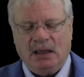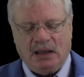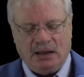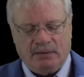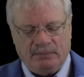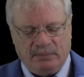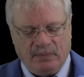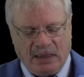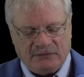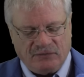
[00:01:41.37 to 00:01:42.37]

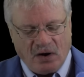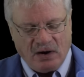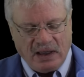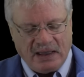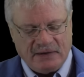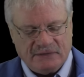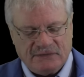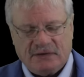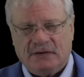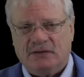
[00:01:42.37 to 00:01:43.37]
As far
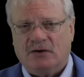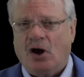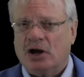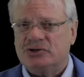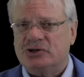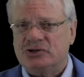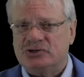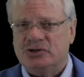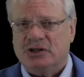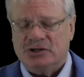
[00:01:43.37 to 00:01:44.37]
as the
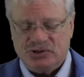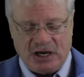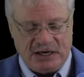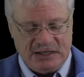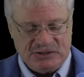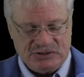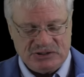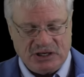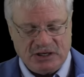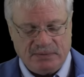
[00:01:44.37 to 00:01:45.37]
auction, the Chinese
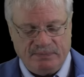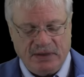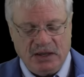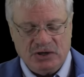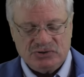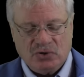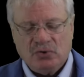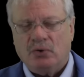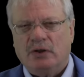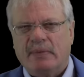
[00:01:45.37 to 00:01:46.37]
sold
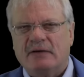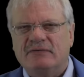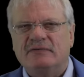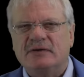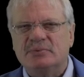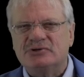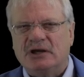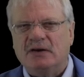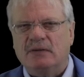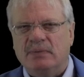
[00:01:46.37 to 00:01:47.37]
only about
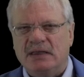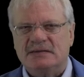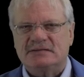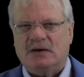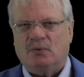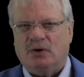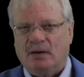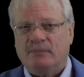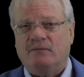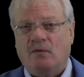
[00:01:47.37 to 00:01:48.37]
50% of the beans that were
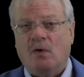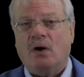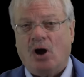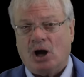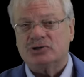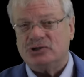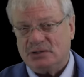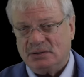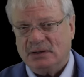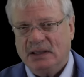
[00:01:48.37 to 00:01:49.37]
up for
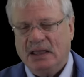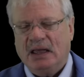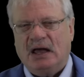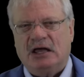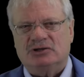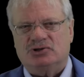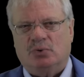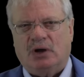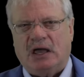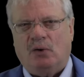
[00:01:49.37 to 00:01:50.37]
auction. So
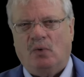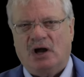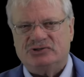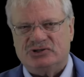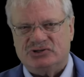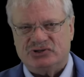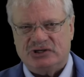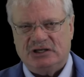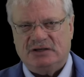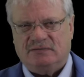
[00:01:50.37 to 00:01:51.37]
we'll kind of watch and
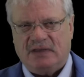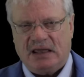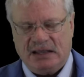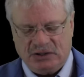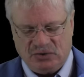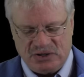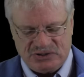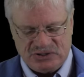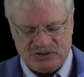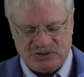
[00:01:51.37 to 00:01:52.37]
see if that
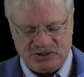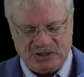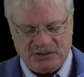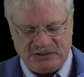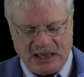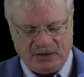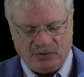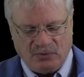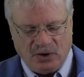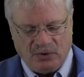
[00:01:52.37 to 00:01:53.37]
increases down
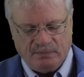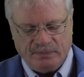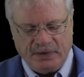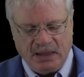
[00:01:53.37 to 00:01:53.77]
the road.